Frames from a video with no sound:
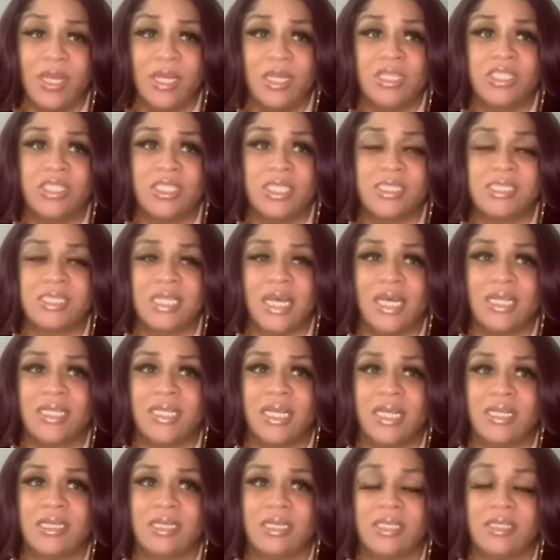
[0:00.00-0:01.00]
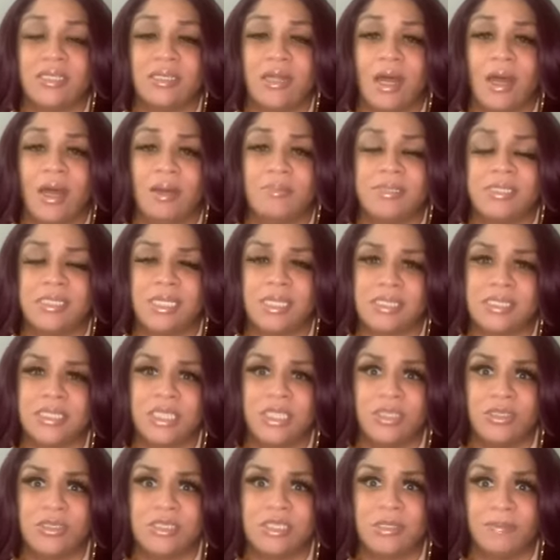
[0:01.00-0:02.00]
She said that the sister
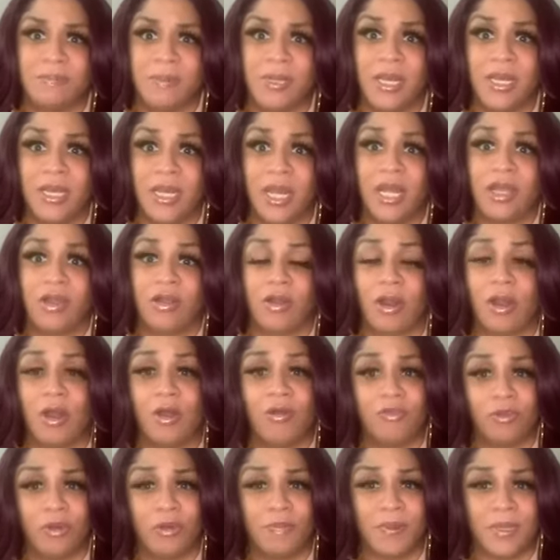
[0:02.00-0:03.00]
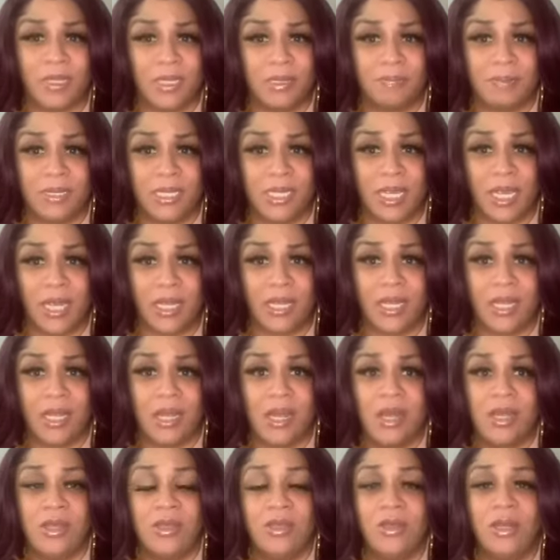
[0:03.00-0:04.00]
used to be in their girl group in the beginning,
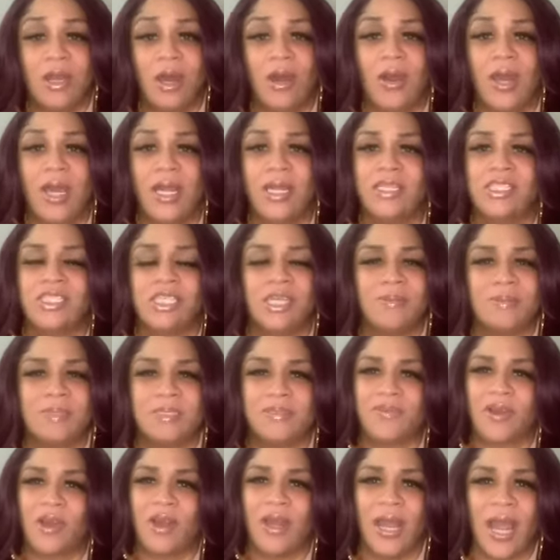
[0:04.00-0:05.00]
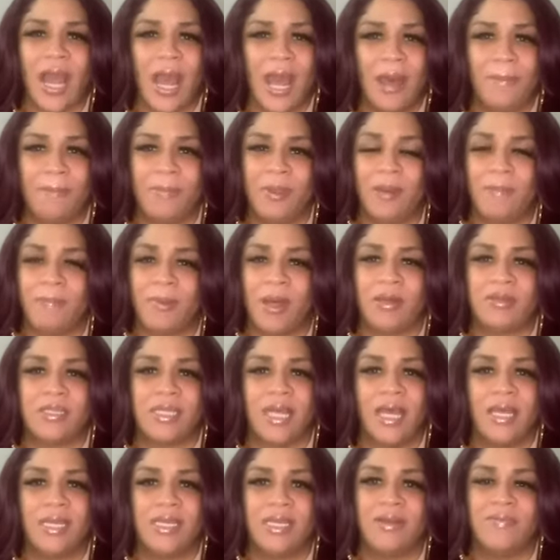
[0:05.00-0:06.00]
you know, and she was very happy about
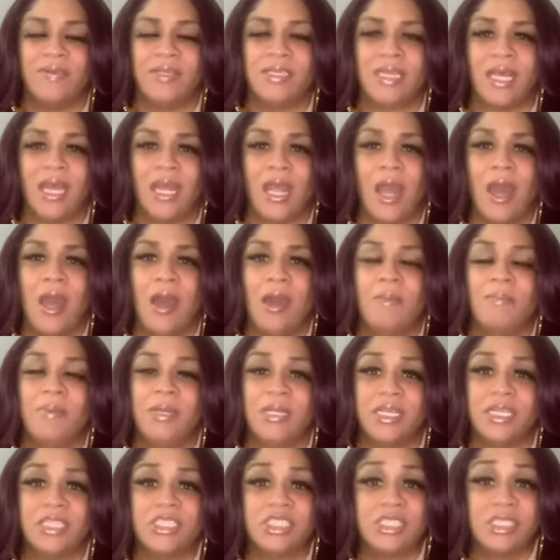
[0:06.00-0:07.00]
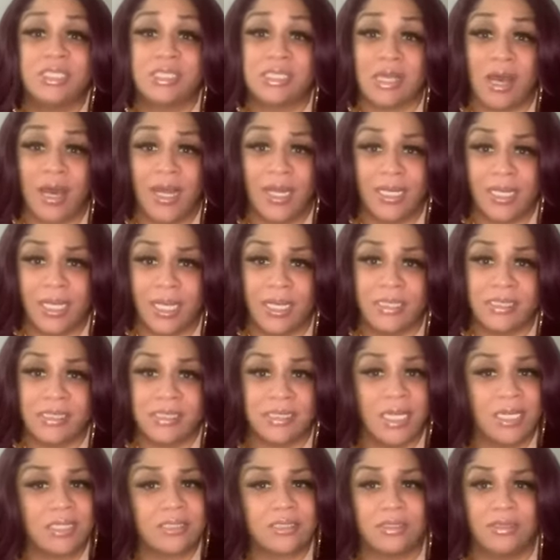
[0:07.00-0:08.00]
that and everything, but then she started getting
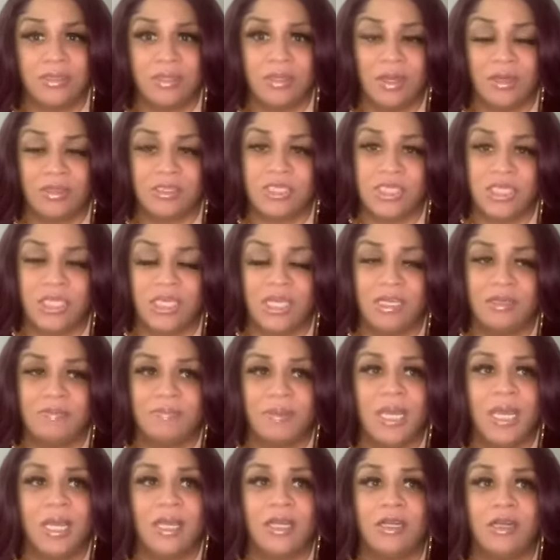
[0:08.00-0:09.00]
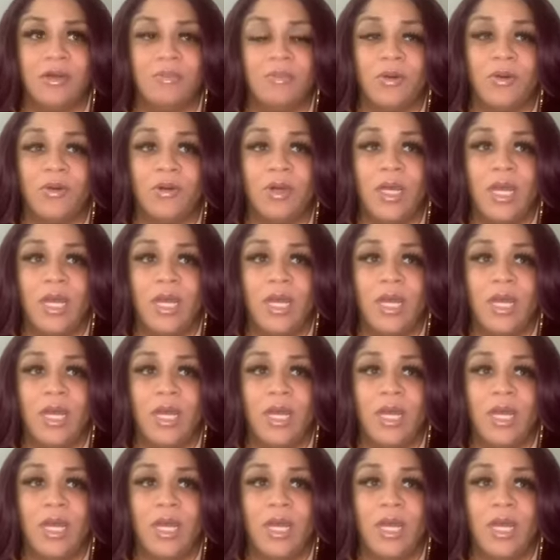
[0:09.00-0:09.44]
sick, so you know, she couldn't be in it no more.